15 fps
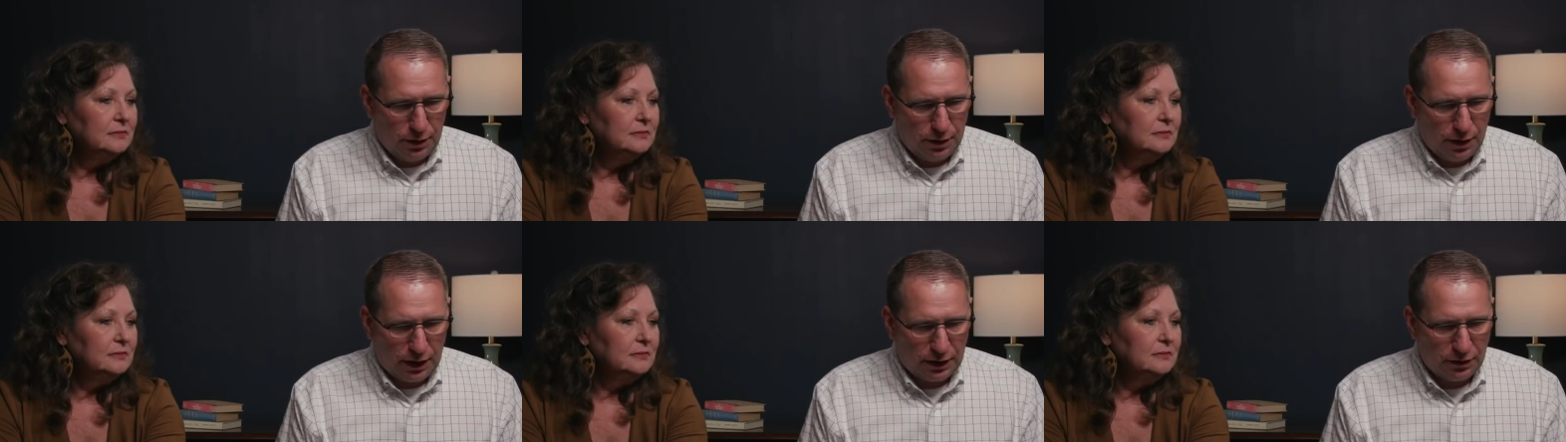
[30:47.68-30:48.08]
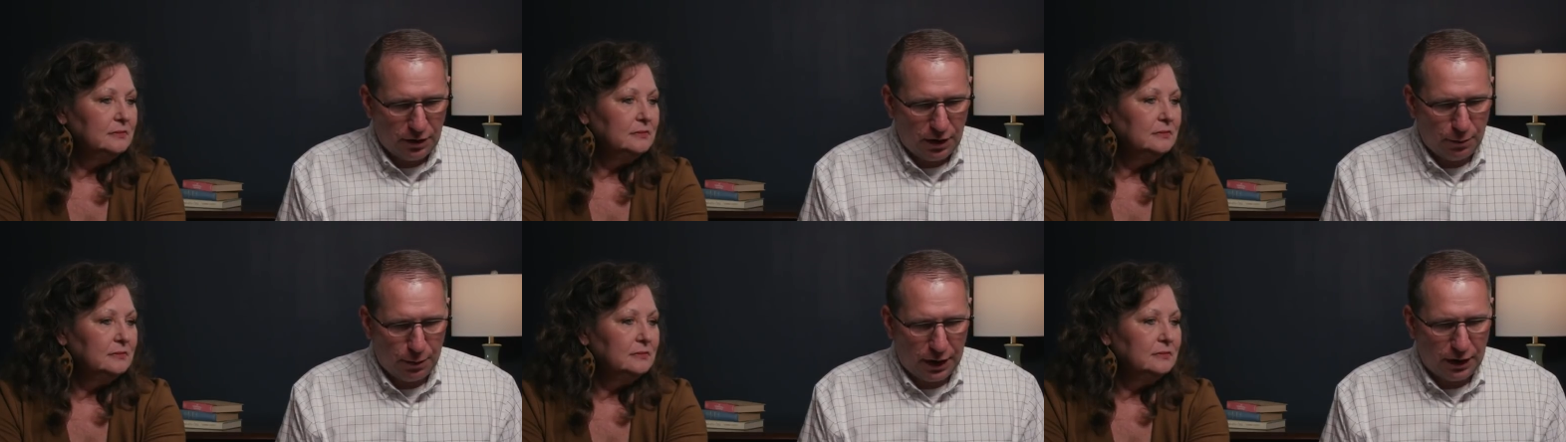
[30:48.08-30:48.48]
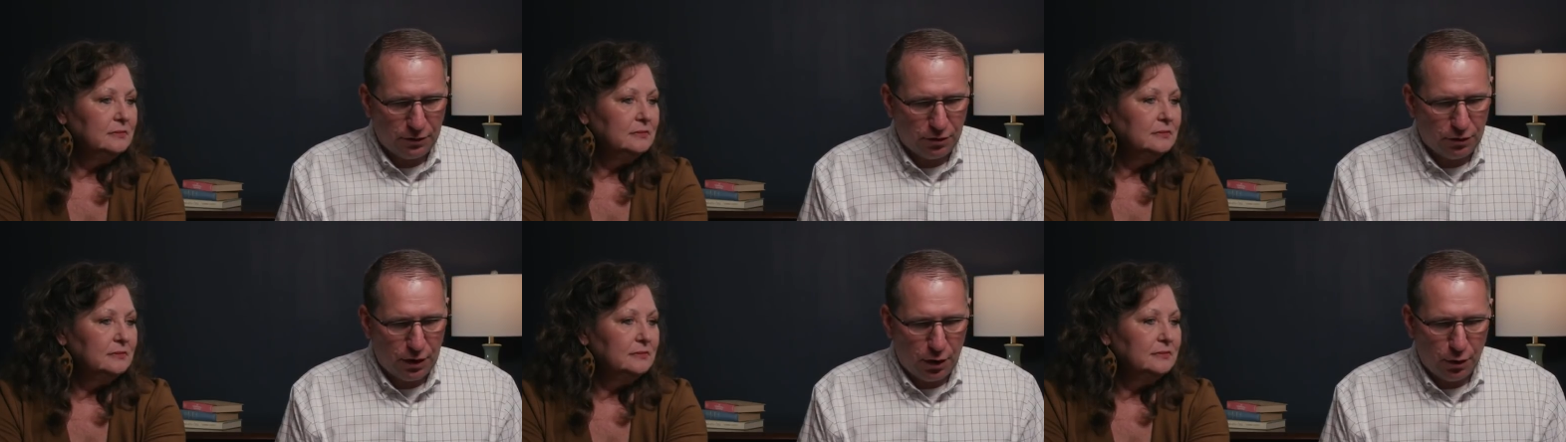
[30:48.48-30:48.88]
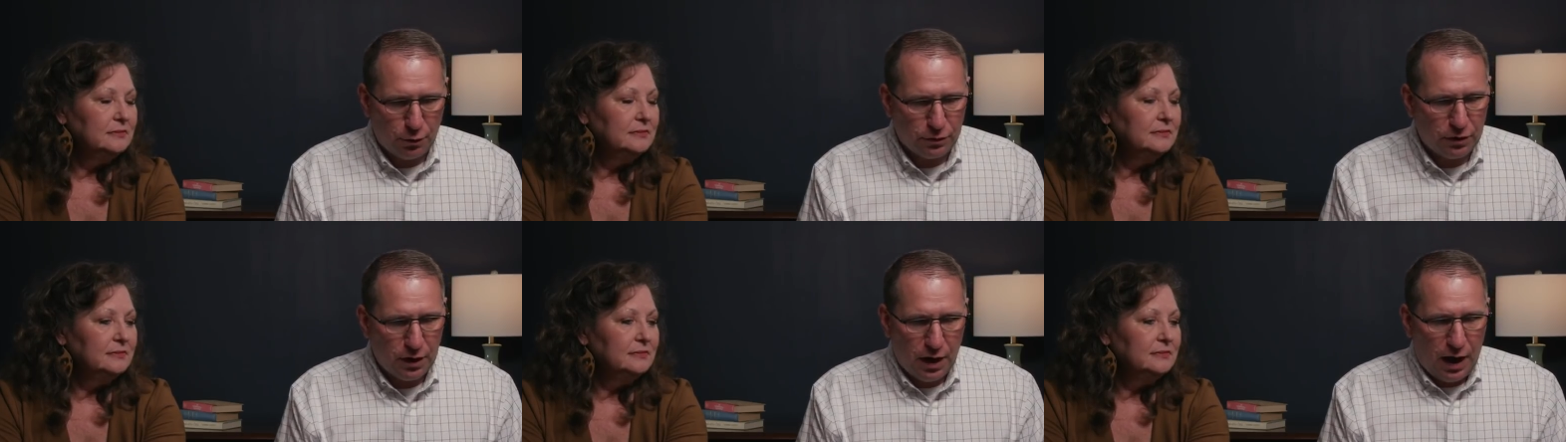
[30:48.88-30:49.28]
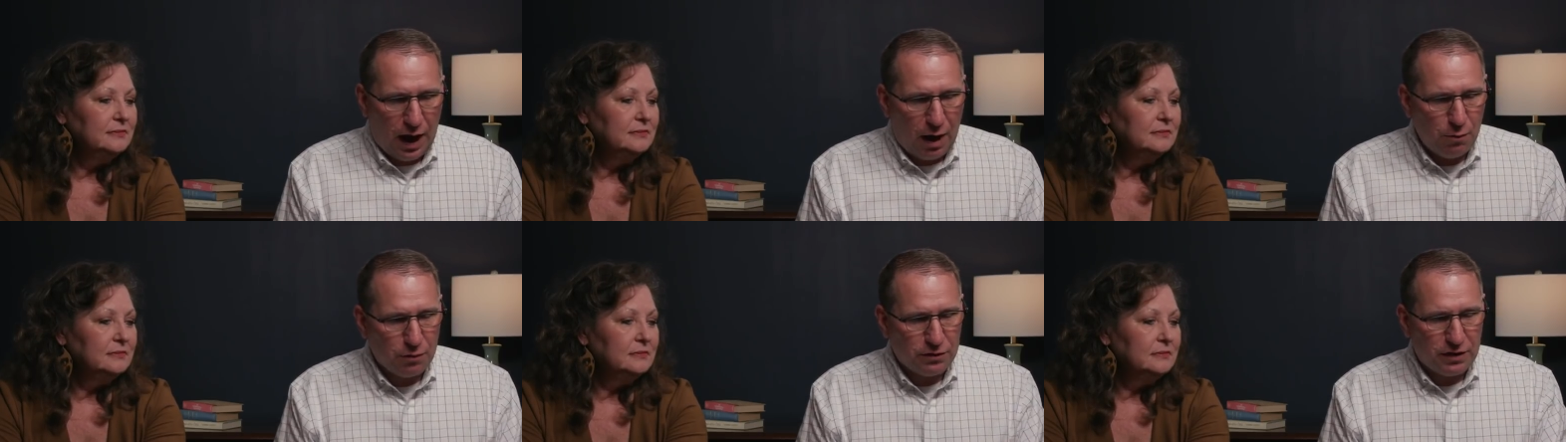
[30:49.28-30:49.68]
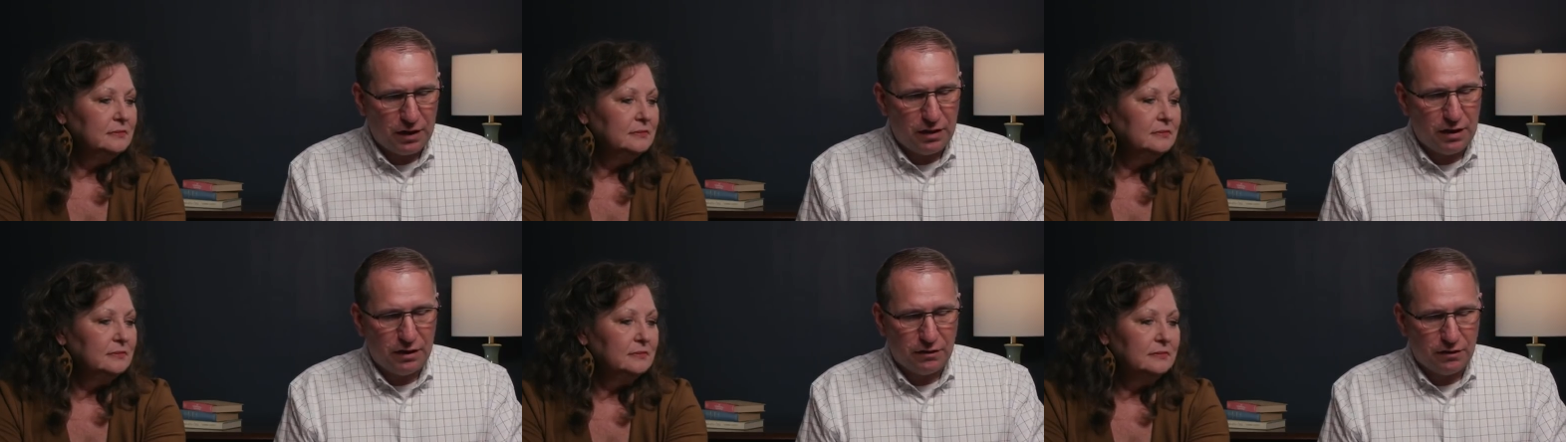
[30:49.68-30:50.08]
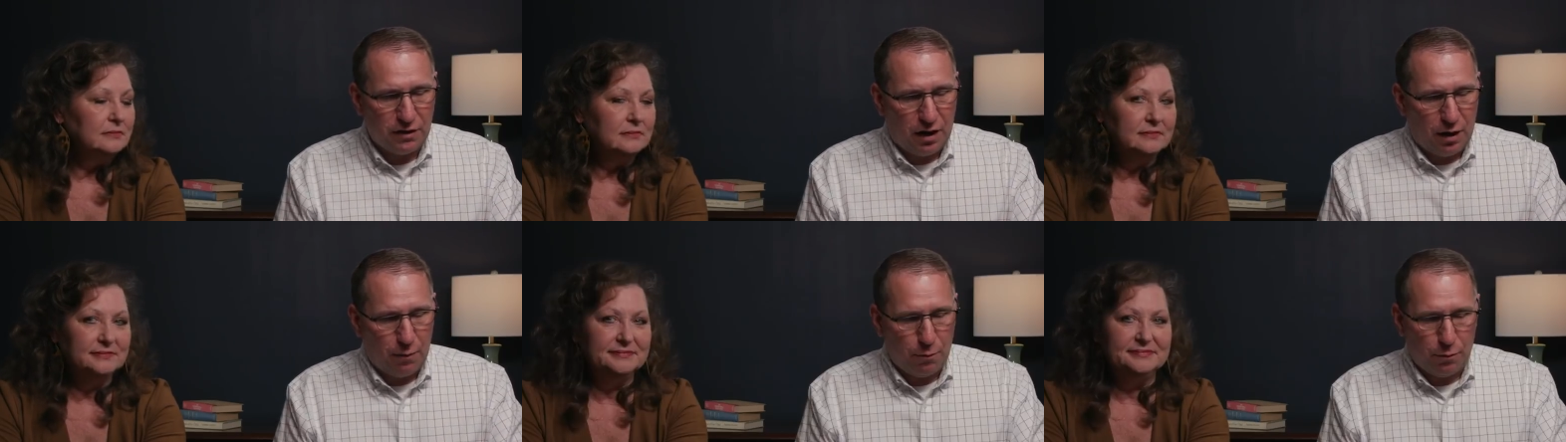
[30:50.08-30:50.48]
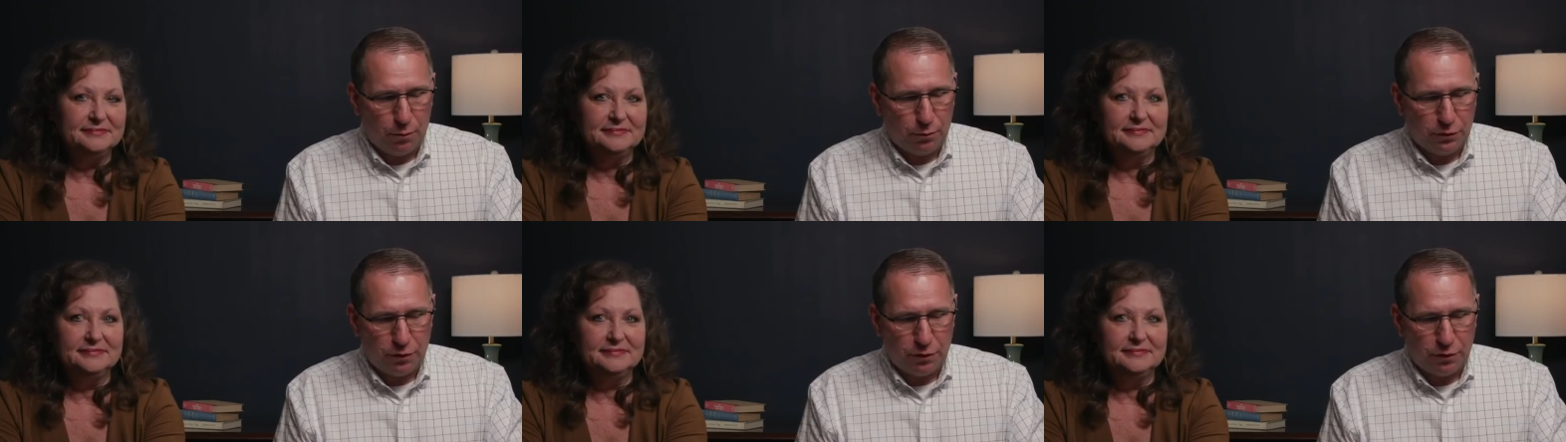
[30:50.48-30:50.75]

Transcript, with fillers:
Speaker 1: I can help answer those. I will say this: um,